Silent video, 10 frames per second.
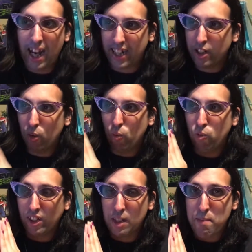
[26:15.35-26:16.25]
I
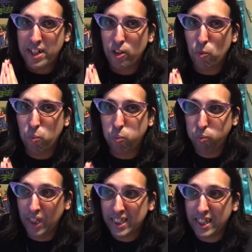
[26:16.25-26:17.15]
don't recommend you
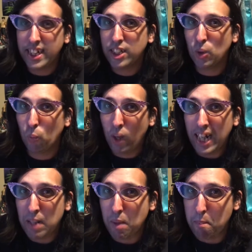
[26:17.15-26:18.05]
listening to
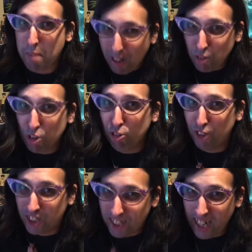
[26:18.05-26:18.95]
what I'm about to
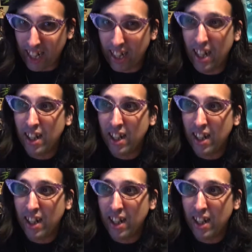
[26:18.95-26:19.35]
say.